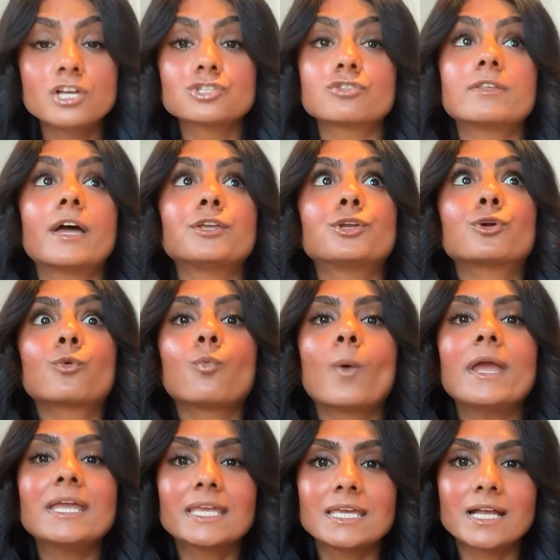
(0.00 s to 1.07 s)
so that you're
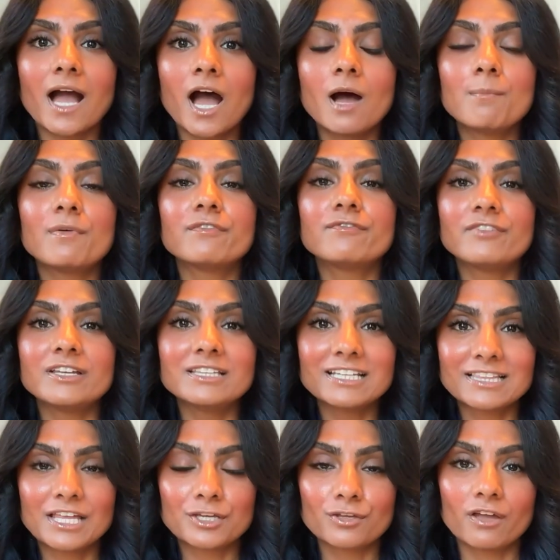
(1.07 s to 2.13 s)
waking up
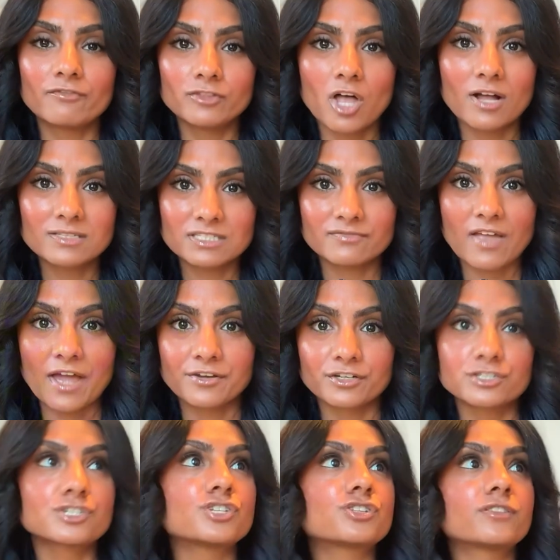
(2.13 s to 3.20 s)
feeling like you have lots of
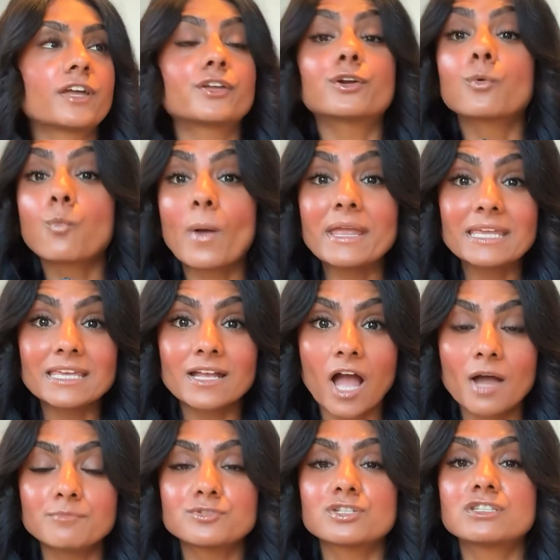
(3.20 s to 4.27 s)
energy, so that you're waking
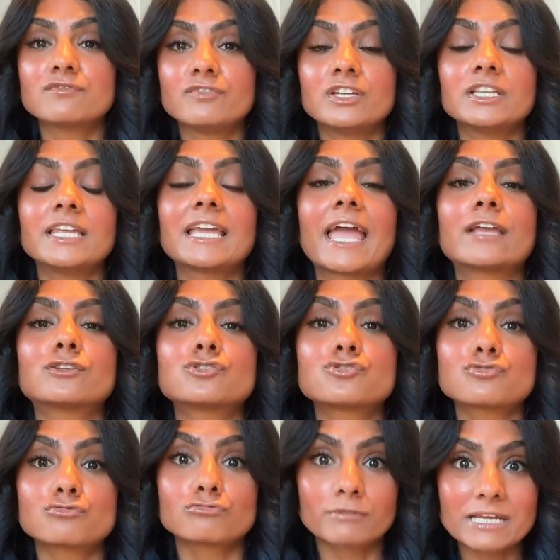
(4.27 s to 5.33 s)
up just feeling
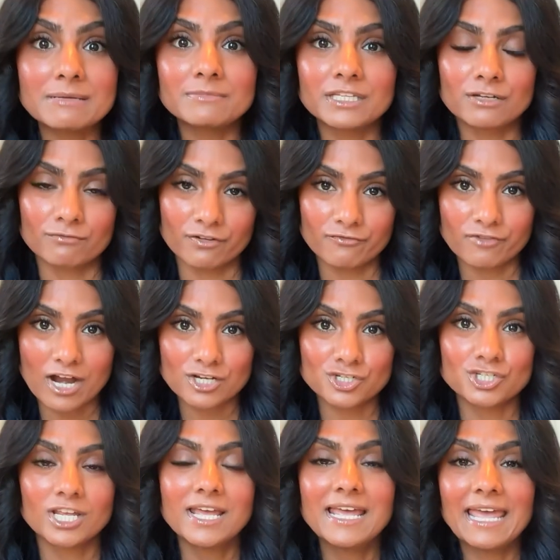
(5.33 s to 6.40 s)
extremely
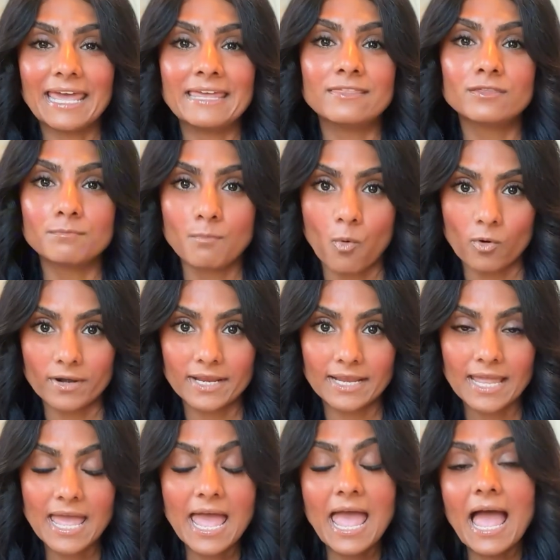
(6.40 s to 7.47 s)
refreshed in the
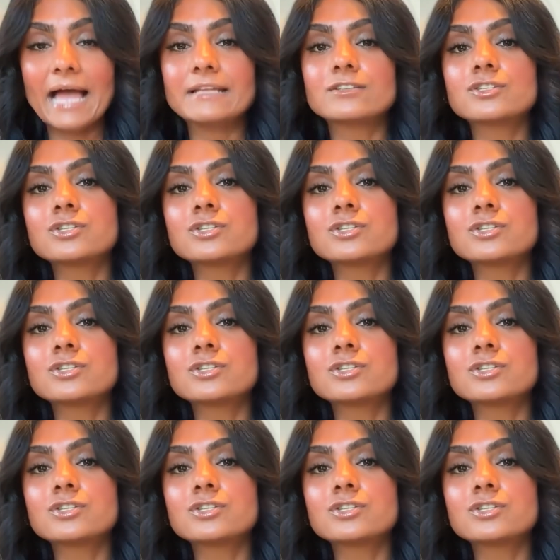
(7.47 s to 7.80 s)
morning. And